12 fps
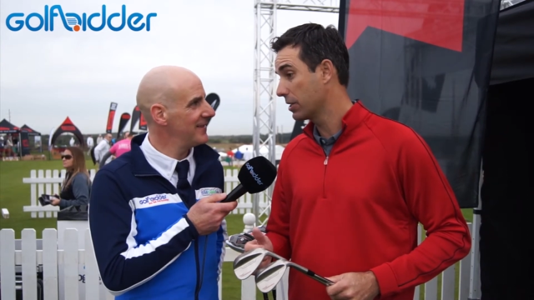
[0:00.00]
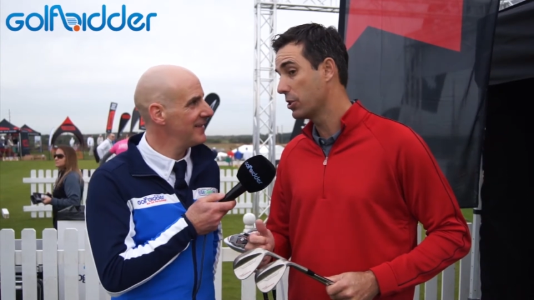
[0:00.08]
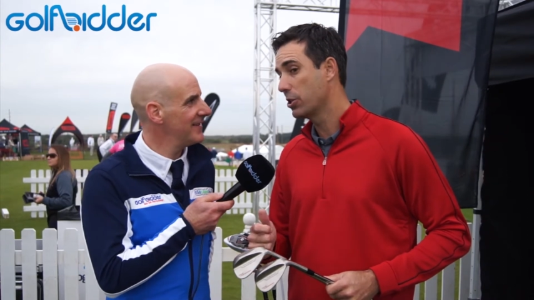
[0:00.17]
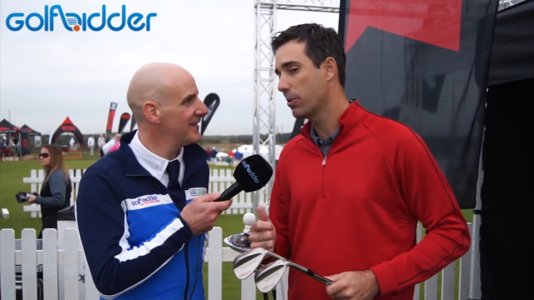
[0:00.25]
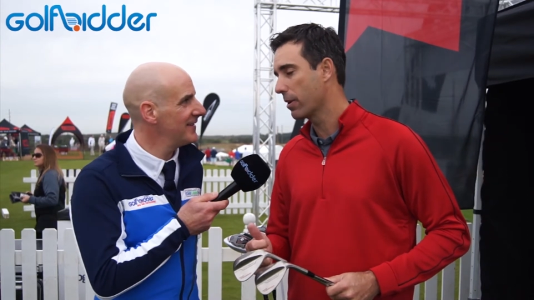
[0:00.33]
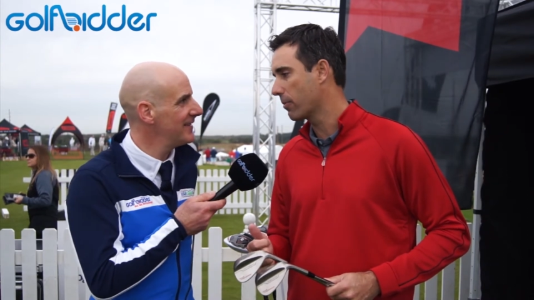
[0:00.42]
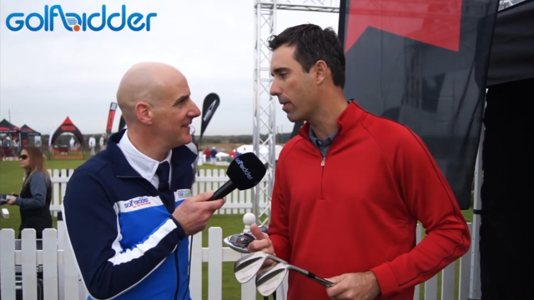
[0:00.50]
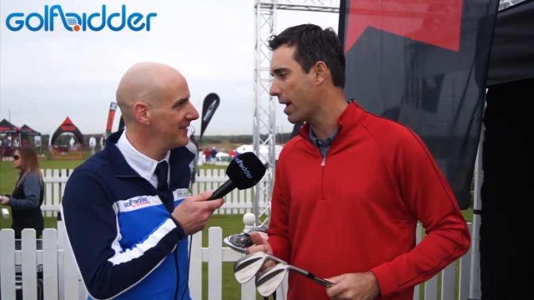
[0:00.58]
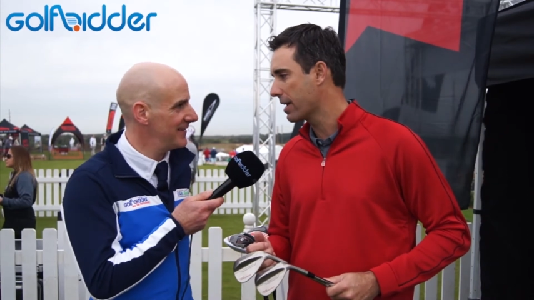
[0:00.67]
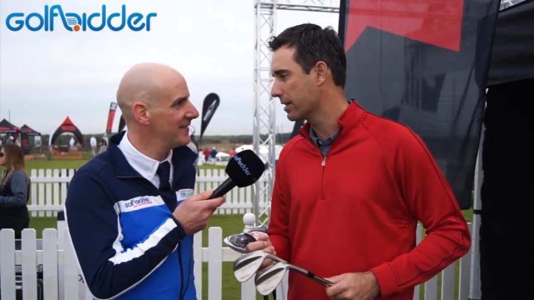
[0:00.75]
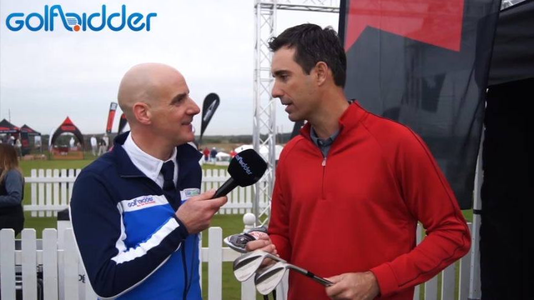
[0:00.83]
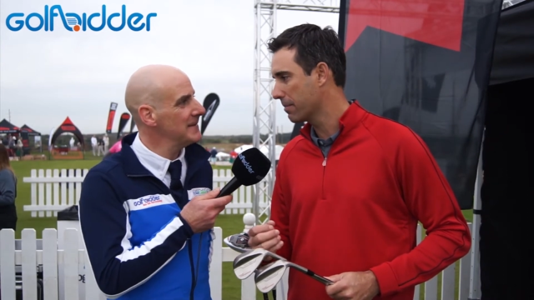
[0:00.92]
Speaker 1: to do it
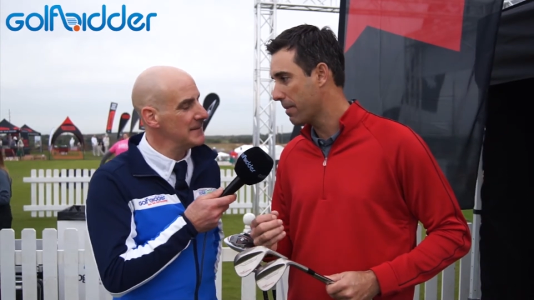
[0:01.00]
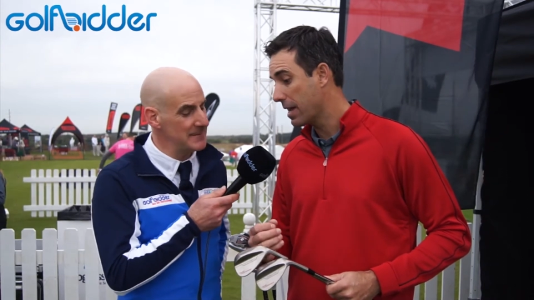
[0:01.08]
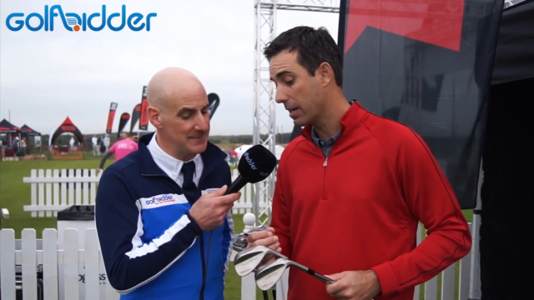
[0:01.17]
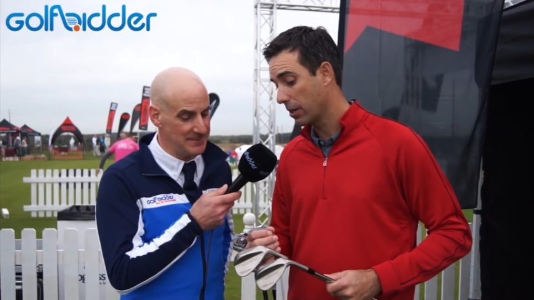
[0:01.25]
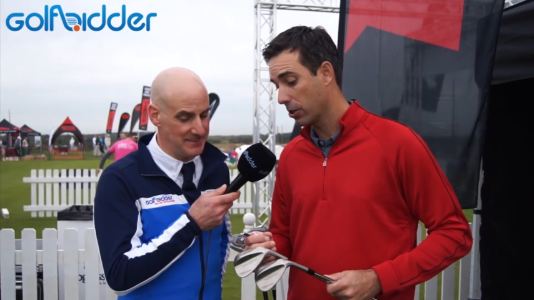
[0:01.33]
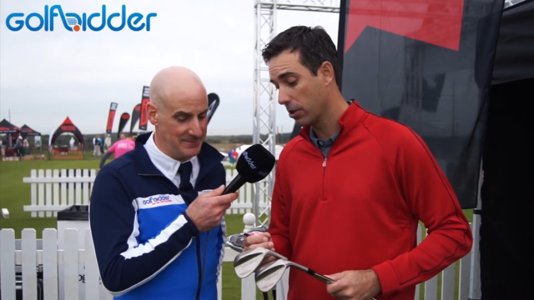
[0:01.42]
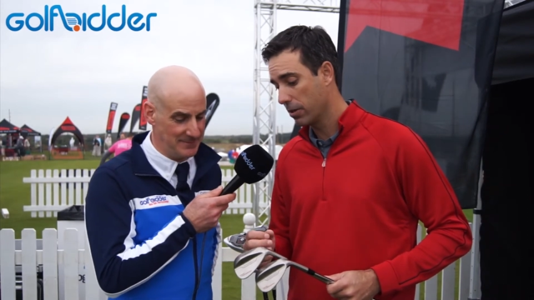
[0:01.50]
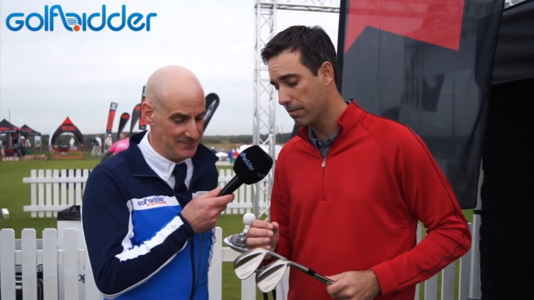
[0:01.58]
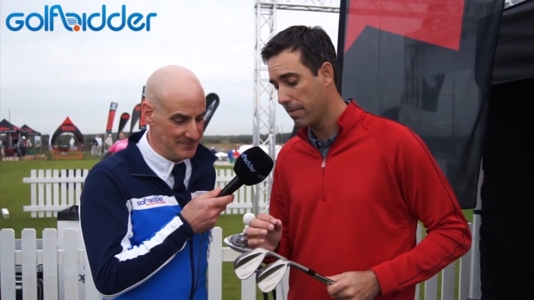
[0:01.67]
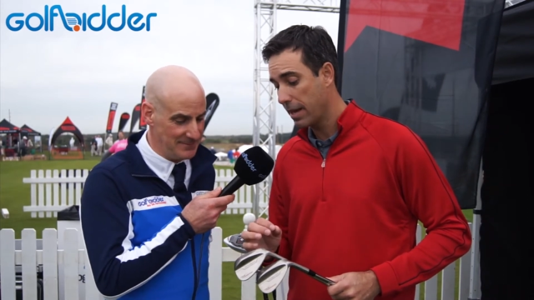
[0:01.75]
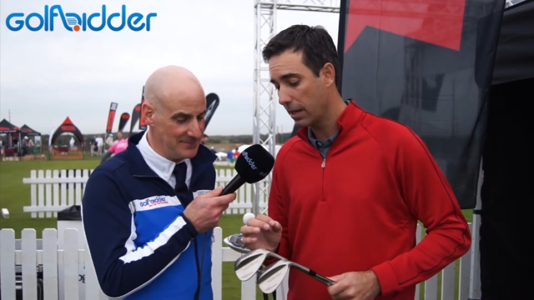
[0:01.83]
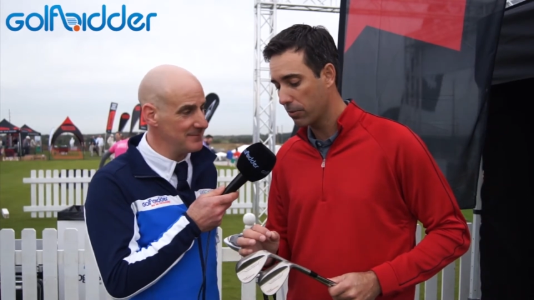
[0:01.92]
right and make it
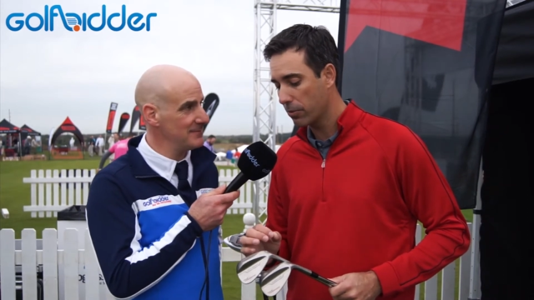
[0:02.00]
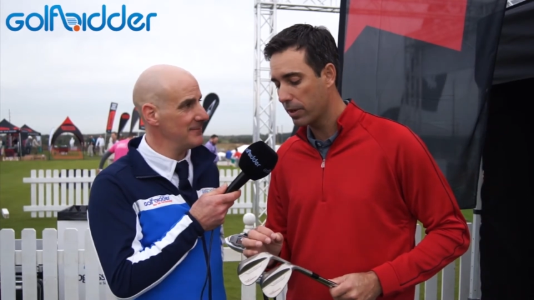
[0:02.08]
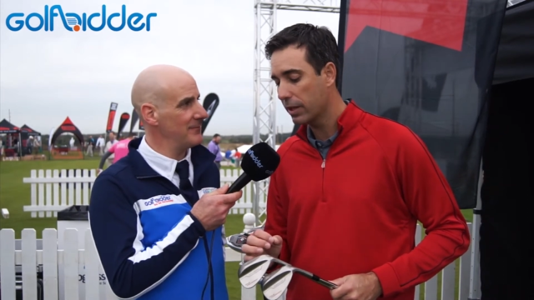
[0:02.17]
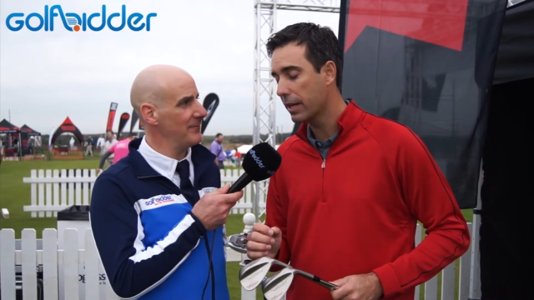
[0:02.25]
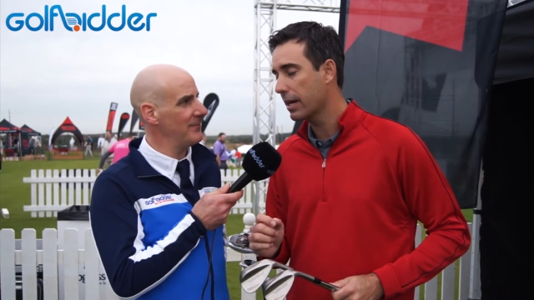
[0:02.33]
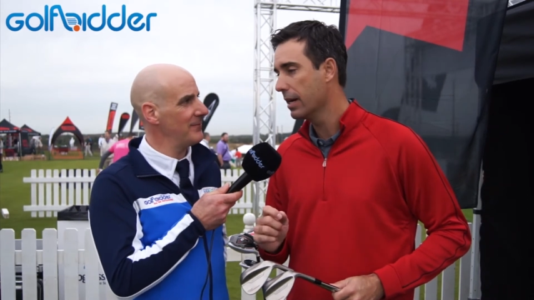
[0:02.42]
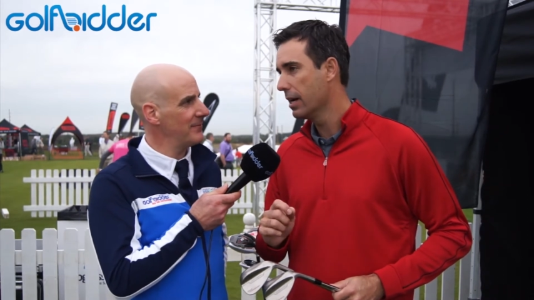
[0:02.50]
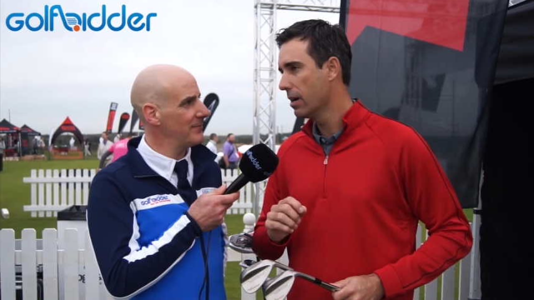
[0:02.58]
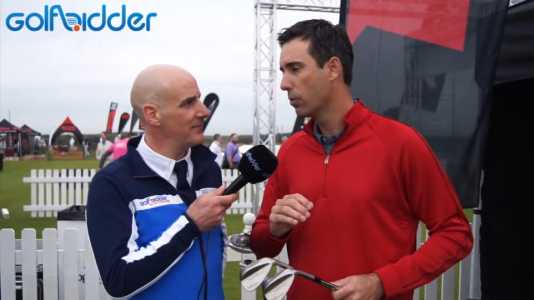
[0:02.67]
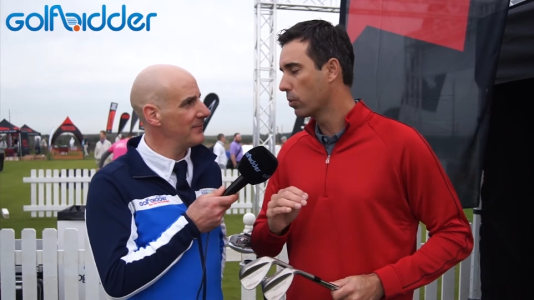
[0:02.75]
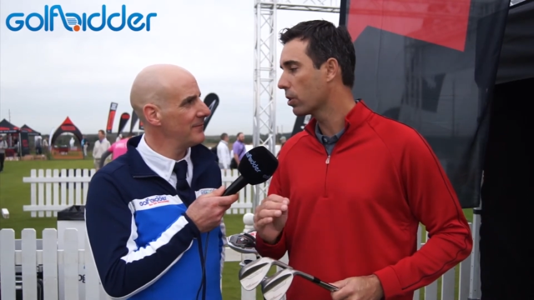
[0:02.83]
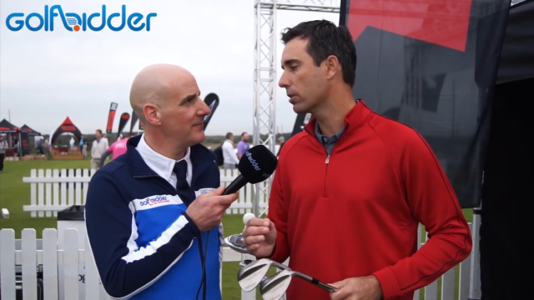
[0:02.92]
make it really
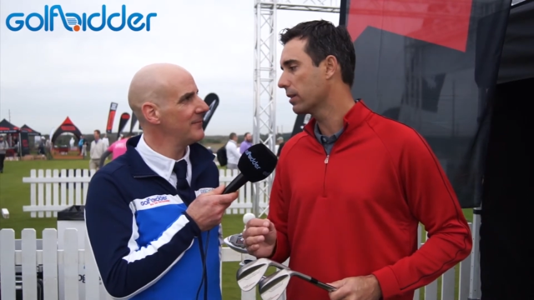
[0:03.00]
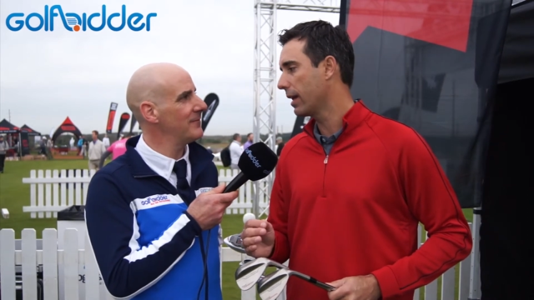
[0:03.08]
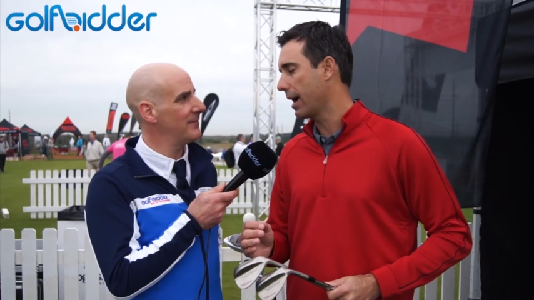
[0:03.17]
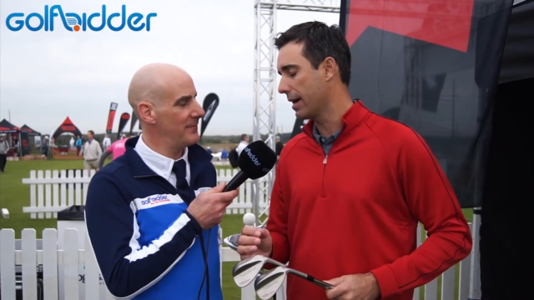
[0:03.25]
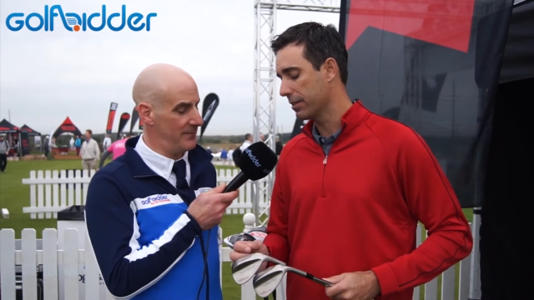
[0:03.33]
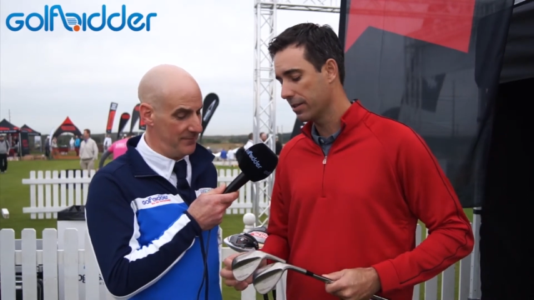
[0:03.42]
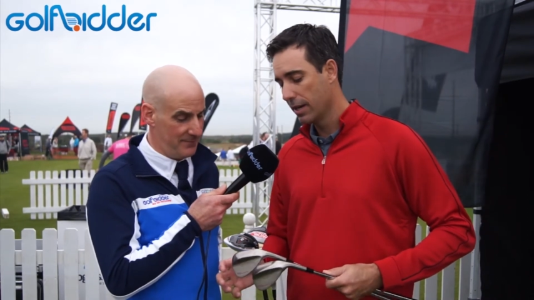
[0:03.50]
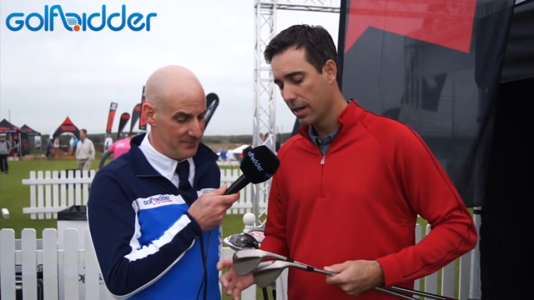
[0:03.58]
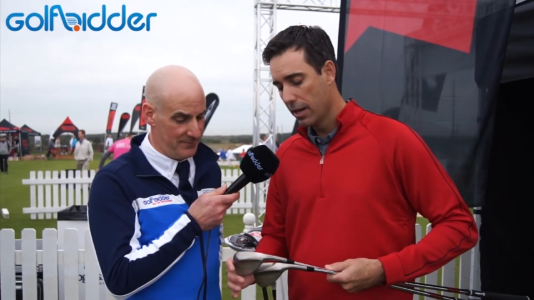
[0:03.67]
world class.